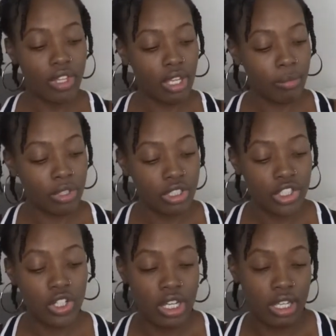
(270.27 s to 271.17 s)
I'm gonna
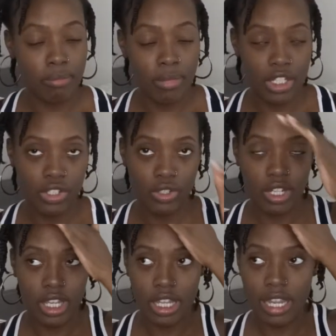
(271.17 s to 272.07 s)
try and make sure
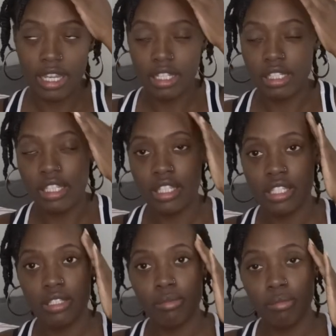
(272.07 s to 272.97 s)
that I at
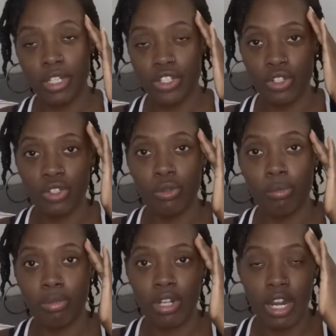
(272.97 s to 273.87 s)
least make sure no
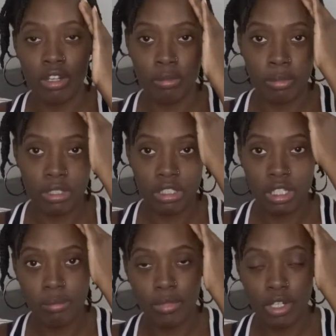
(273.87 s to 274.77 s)
product
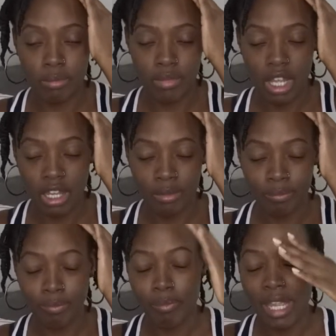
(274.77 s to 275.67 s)
buildup
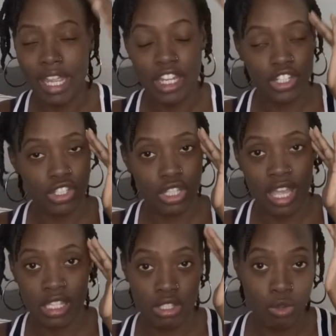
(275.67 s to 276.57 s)
my edges
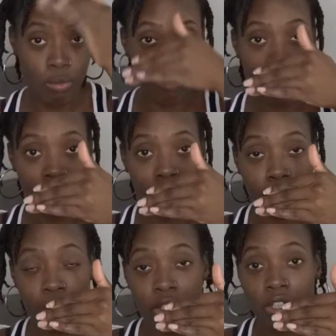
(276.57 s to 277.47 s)
has no
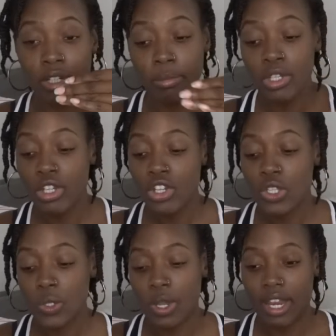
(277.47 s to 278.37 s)
product buildup.
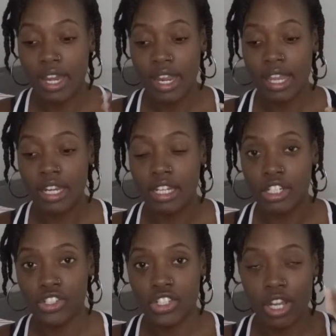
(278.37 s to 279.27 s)
So at night in
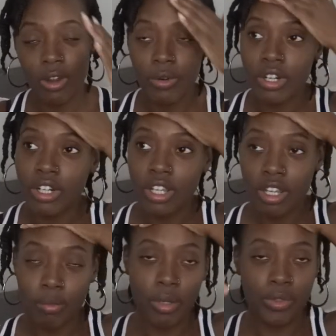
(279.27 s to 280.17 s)
the shower,
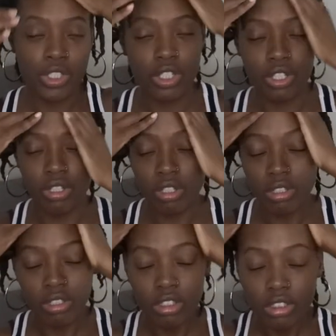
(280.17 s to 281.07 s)
I'm just
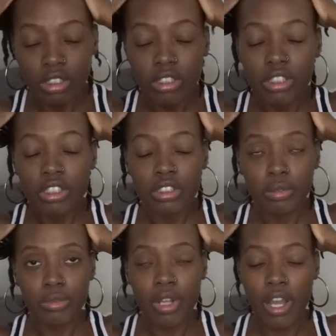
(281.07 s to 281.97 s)

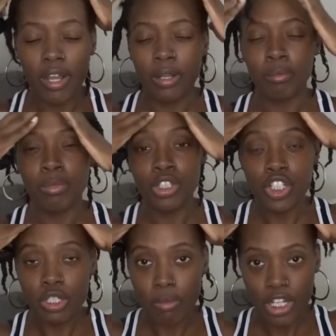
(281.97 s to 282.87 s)
gonna
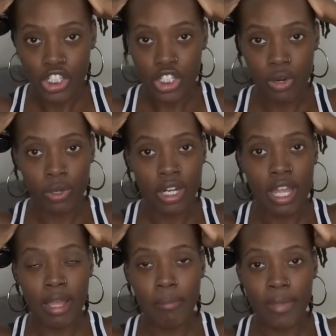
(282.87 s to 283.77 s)
push my shower
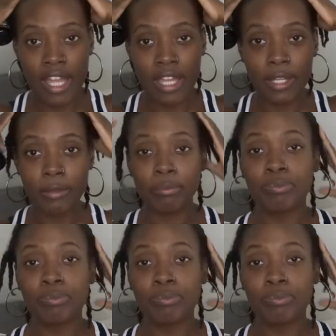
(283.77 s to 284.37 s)
cap back